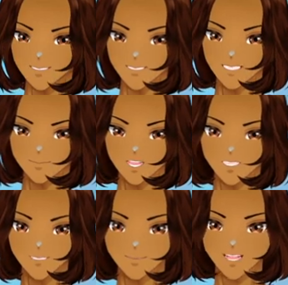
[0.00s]
Being
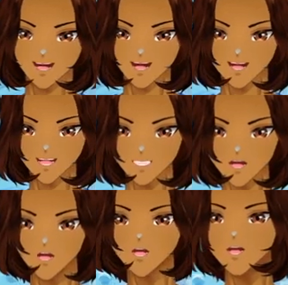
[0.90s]
Collector's like, can I get in on that?
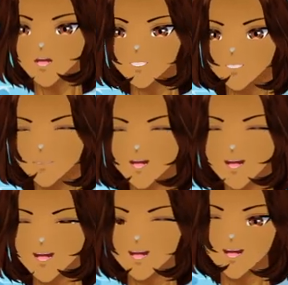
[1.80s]
Oh
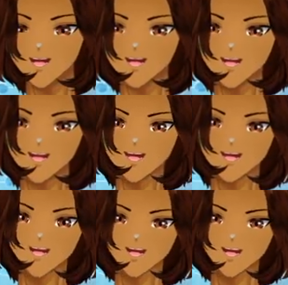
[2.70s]
no!